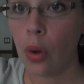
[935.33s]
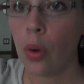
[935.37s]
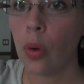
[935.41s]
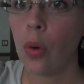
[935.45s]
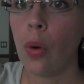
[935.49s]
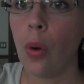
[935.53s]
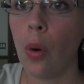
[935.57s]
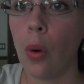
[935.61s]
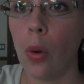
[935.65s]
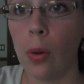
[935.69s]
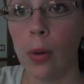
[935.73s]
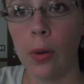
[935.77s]

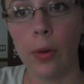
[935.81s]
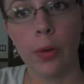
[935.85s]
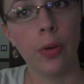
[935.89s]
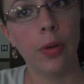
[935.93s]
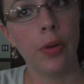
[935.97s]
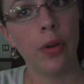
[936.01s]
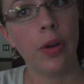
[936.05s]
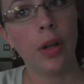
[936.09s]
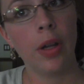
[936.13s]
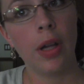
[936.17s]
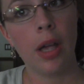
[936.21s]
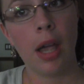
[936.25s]

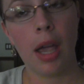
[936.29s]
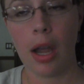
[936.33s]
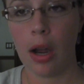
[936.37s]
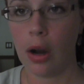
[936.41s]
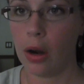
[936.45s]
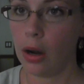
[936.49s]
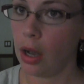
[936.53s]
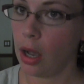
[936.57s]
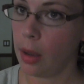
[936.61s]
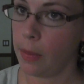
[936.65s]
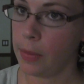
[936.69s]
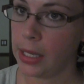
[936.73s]
cold air
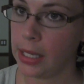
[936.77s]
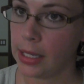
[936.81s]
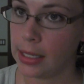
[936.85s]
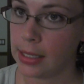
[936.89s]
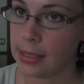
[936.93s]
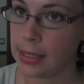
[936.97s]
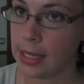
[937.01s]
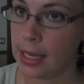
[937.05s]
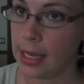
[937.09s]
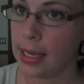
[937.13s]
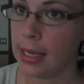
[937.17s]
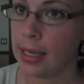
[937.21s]
coming in
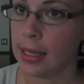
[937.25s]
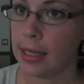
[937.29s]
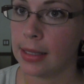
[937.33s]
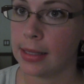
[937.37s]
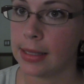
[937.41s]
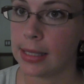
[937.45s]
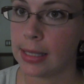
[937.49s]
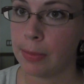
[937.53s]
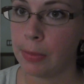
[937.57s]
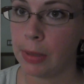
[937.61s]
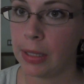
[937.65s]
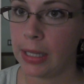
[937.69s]
and taking
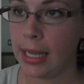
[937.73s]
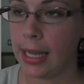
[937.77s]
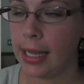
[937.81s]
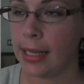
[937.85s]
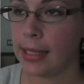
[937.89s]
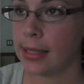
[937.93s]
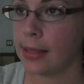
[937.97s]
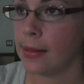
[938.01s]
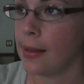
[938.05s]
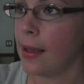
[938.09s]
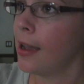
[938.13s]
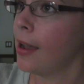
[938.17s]
its
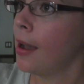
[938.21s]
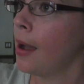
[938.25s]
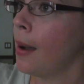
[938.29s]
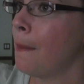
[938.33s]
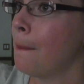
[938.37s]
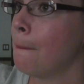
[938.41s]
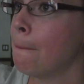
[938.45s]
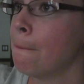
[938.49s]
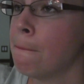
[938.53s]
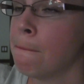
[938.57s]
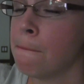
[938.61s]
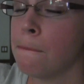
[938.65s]
place,
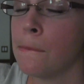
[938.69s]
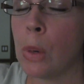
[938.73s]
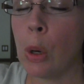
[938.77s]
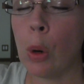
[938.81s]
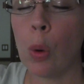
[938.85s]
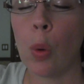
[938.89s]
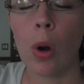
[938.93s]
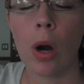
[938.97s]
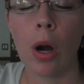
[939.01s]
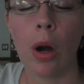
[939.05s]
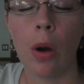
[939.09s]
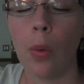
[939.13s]

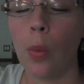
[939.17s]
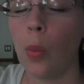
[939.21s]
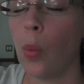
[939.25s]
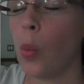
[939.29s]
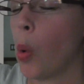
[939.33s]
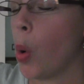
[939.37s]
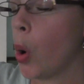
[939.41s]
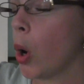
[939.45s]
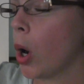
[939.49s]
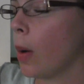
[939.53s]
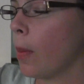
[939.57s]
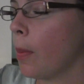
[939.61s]
more
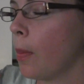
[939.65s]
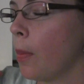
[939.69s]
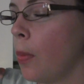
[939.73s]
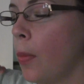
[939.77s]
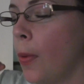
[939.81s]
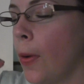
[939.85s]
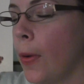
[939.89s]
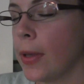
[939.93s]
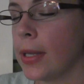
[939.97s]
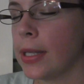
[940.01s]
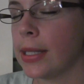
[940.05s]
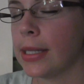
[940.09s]
warm,
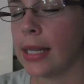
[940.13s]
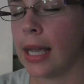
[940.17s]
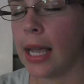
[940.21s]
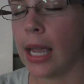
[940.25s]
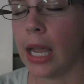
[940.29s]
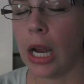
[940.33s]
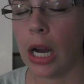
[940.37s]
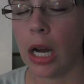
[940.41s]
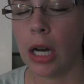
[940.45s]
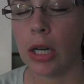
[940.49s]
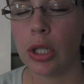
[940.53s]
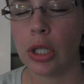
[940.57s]
moist
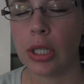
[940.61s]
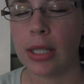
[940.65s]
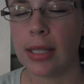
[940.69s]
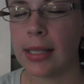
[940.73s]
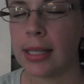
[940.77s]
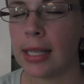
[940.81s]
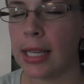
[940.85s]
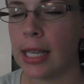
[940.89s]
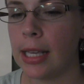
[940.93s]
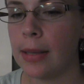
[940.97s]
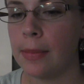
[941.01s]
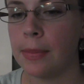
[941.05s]
air
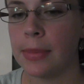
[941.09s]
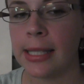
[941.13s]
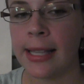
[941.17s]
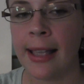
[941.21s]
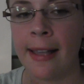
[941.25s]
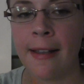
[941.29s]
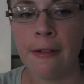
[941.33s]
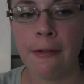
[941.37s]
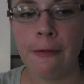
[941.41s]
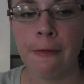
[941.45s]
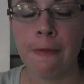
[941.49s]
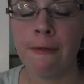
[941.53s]
just keeps
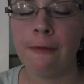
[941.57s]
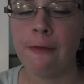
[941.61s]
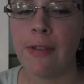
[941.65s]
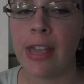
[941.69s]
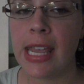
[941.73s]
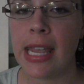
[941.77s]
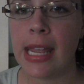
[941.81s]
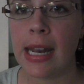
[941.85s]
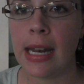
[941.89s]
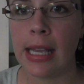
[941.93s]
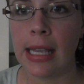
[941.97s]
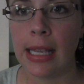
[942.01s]

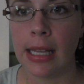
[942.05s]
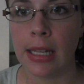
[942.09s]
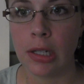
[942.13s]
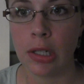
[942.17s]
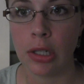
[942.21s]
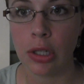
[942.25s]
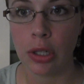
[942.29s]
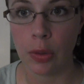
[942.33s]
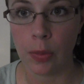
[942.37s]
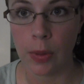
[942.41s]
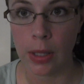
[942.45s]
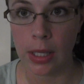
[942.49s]
feeding
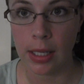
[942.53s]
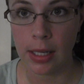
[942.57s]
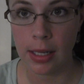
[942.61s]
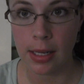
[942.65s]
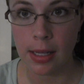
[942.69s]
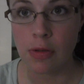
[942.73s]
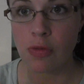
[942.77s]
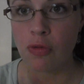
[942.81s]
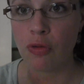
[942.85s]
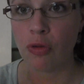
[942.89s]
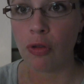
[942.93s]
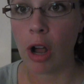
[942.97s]
into it
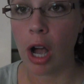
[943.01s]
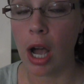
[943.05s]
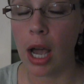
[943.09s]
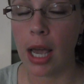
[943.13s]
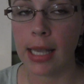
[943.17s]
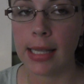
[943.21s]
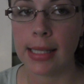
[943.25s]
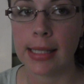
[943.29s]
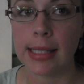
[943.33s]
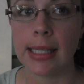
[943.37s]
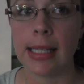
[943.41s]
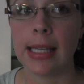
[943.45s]
and
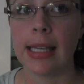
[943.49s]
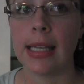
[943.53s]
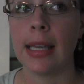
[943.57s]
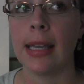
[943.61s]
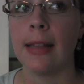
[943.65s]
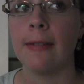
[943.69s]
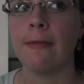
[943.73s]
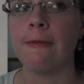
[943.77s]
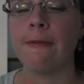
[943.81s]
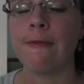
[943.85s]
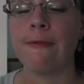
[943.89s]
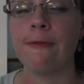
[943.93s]
rising
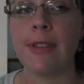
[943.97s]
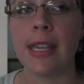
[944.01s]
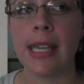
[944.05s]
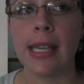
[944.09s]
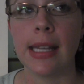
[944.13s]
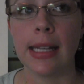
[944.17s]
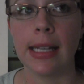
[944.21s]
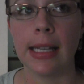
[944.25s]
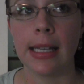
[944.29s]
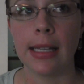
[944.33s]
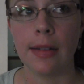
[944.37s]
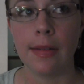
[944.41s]
and
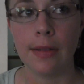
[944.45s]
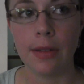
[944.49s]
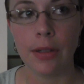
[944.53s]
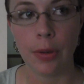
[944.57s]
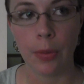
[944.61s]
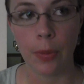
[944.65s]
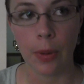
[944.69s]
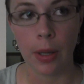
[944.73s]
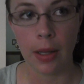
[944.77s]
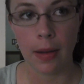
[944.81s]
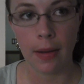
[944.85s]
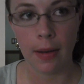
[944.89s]
feeding into
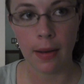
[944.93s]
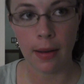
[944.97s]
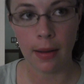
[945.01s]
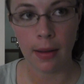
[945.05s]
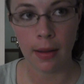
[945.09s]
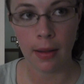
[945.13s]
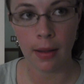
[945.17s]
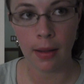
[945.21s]
it.